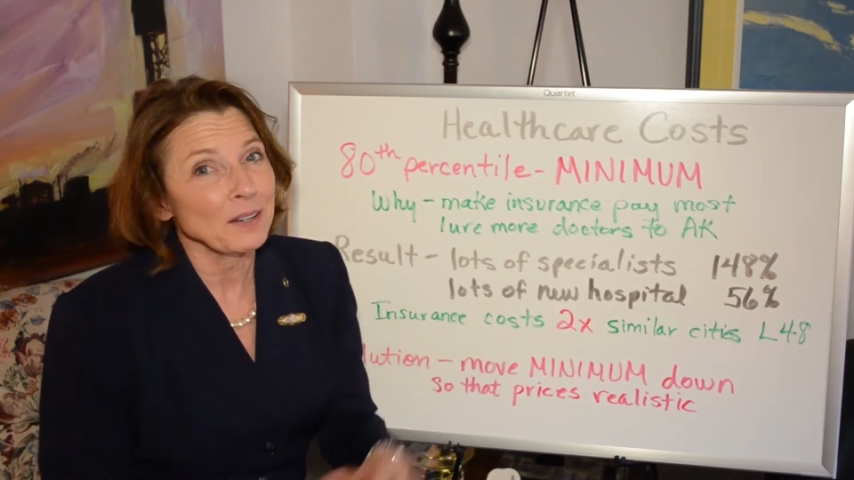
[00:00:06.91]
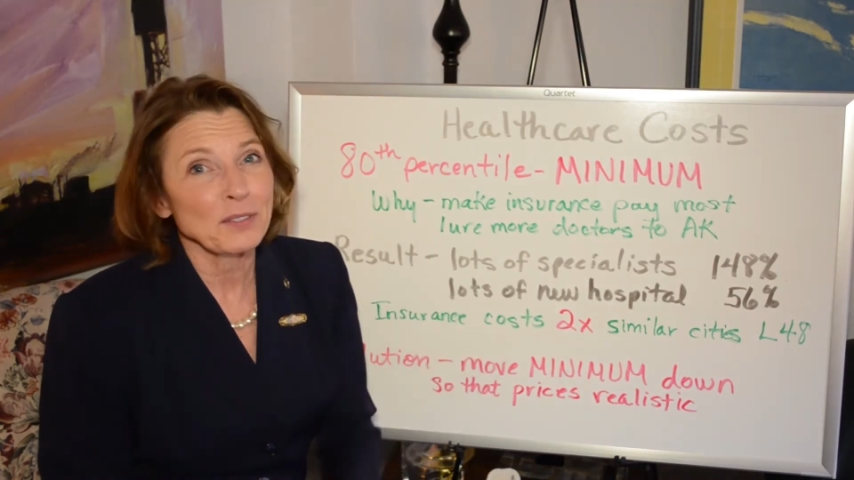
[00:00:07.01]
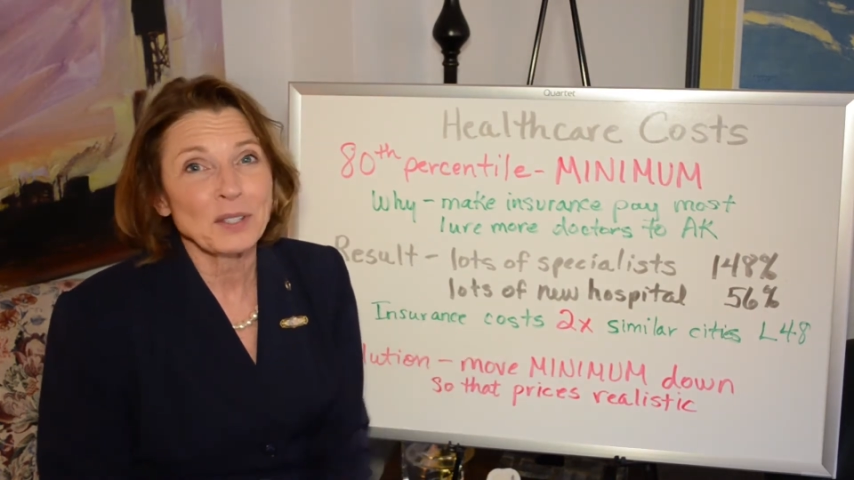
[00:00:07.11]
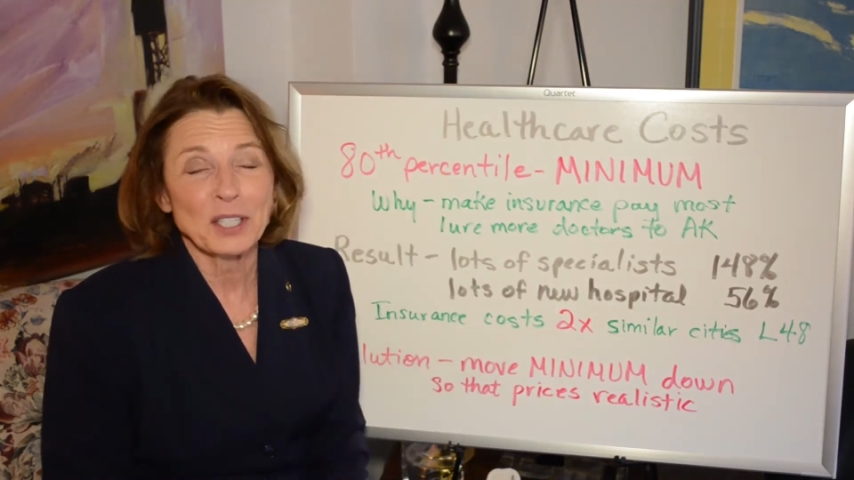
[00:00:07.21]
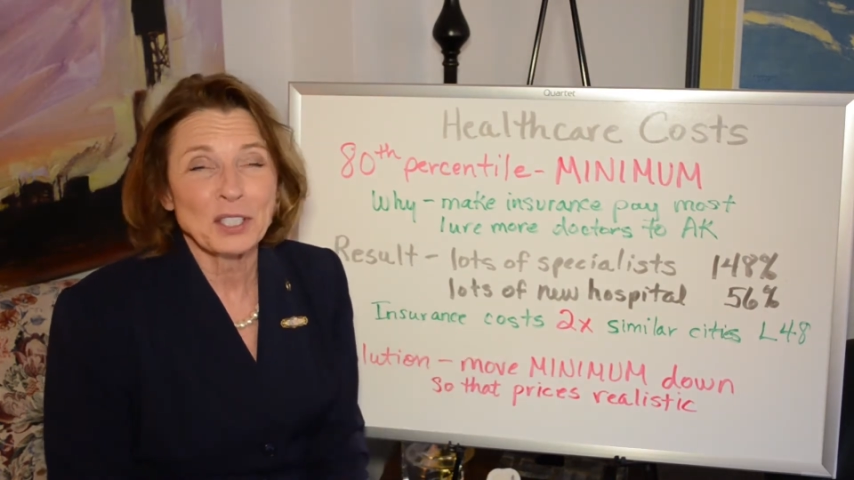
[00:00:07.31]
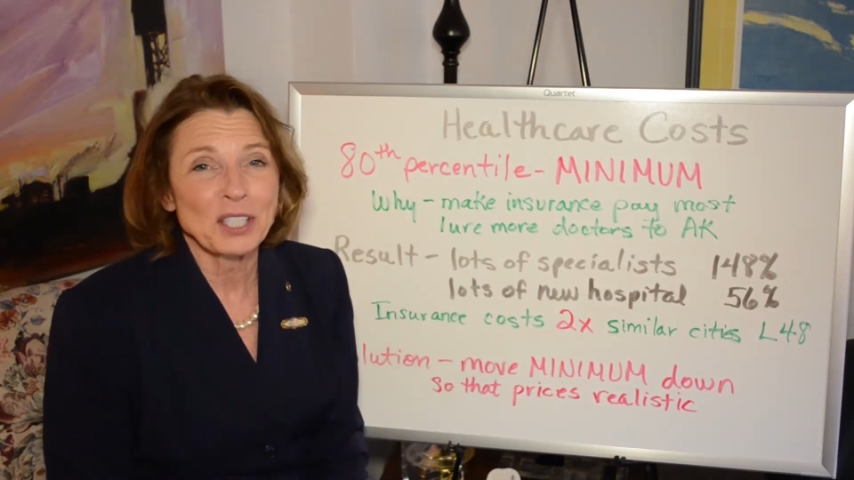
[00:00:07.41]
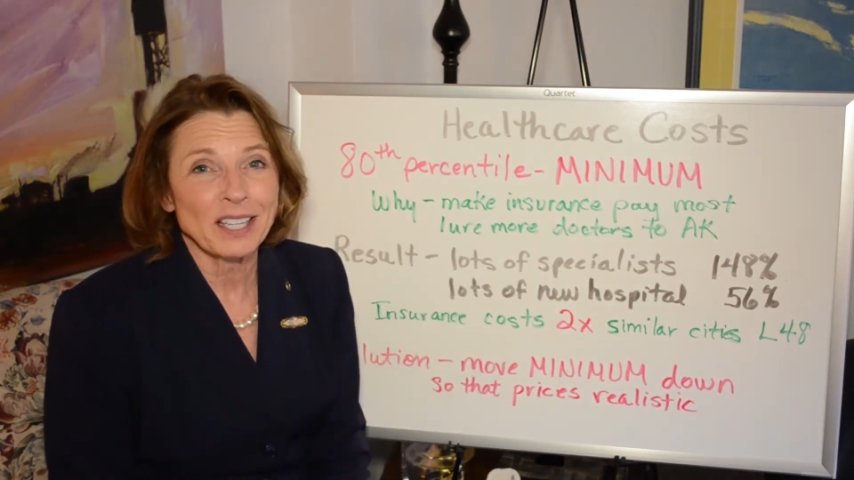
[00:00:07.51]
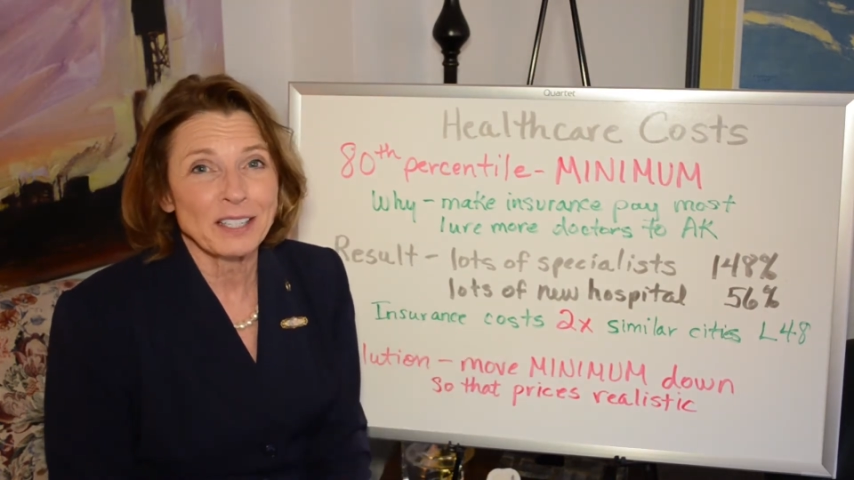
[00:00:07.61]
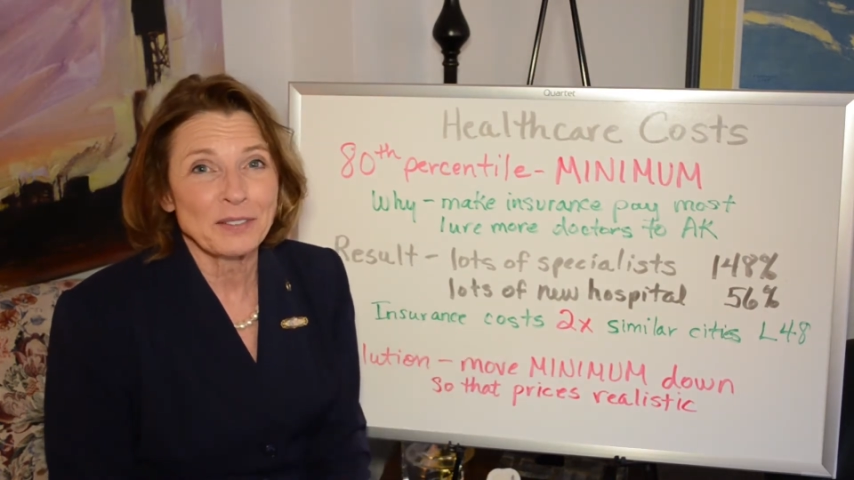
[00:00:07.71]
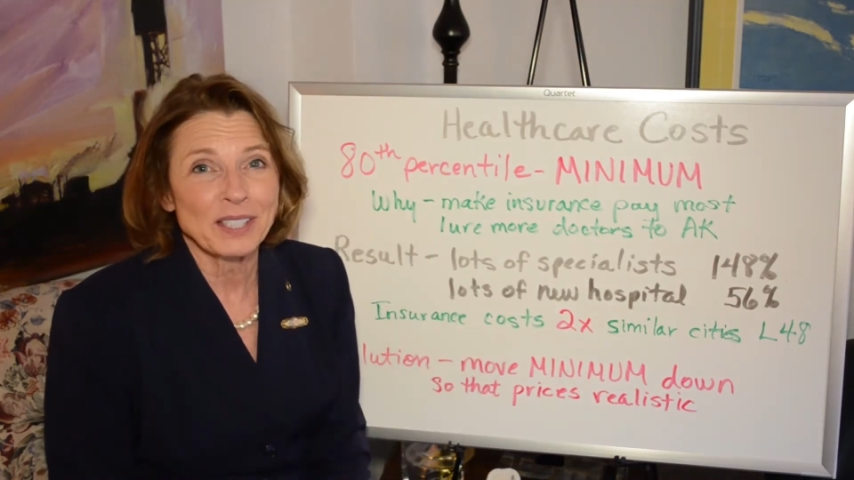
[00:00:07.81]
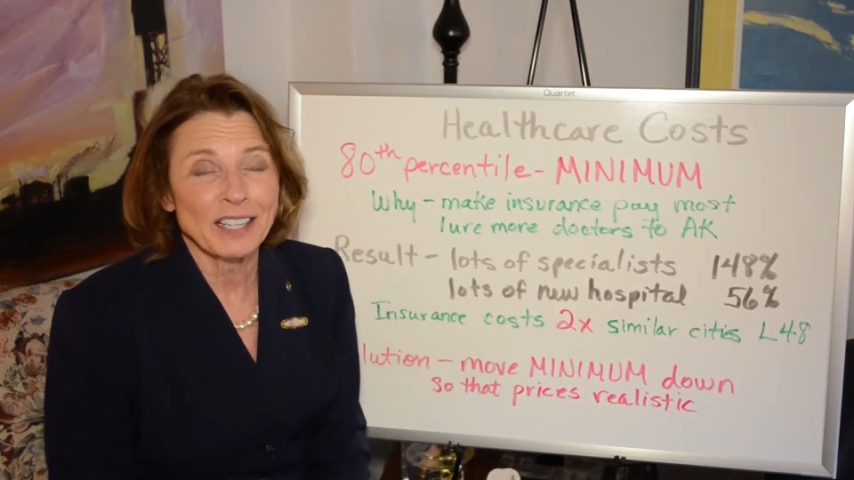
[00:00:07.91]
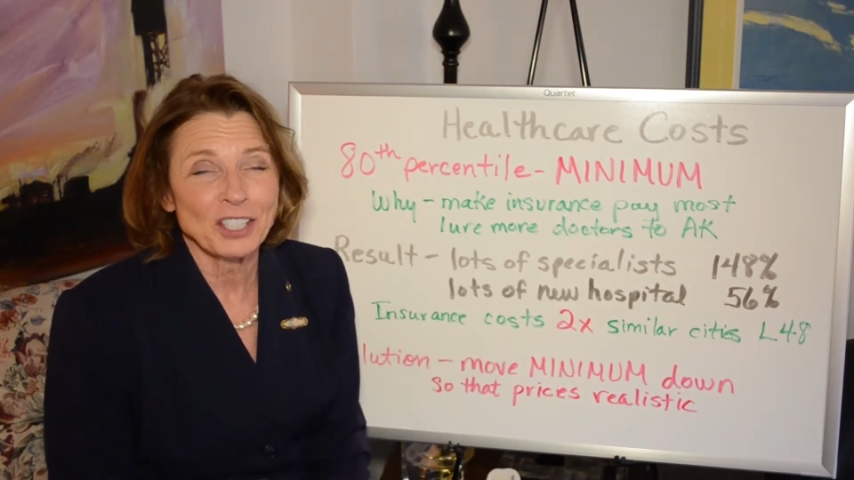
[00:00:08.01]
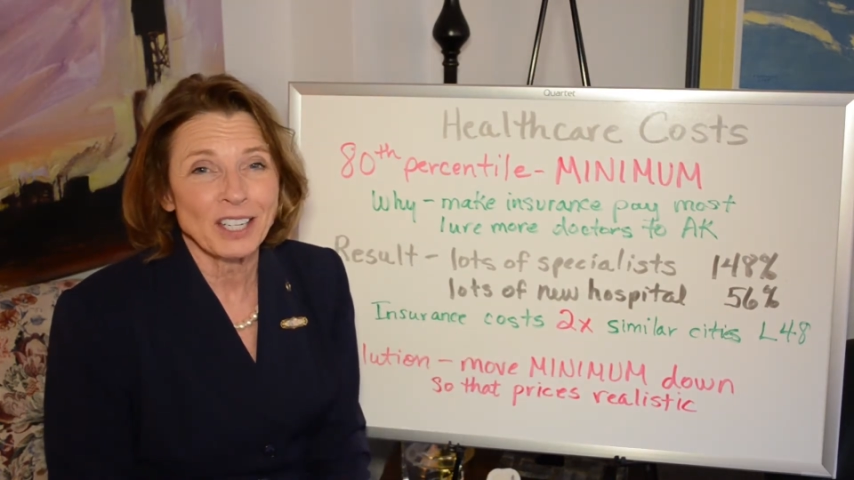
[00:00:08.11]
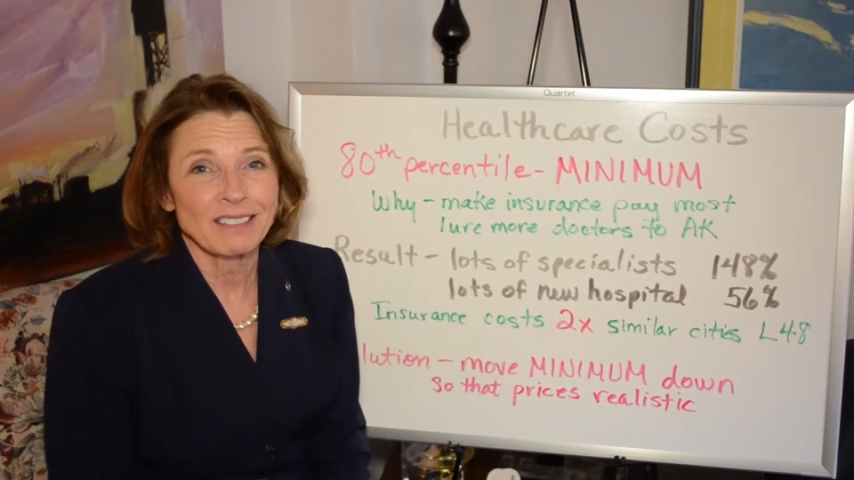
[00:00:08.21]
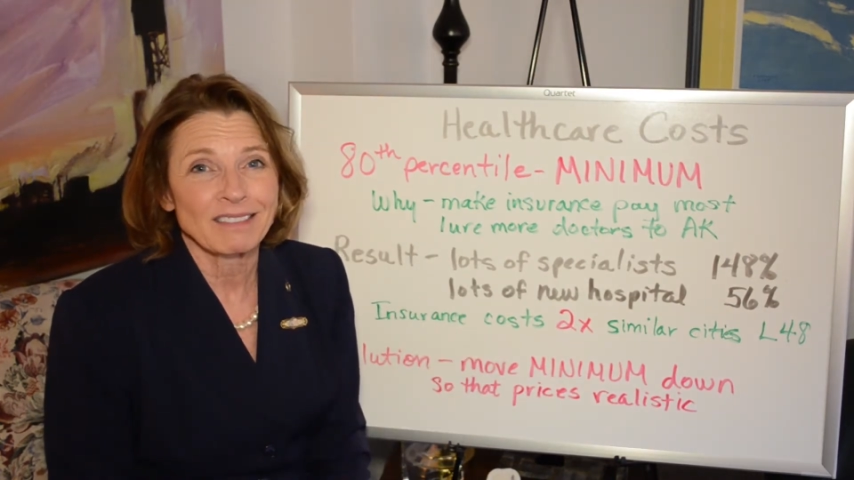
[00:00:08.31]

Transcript: of the legislative session.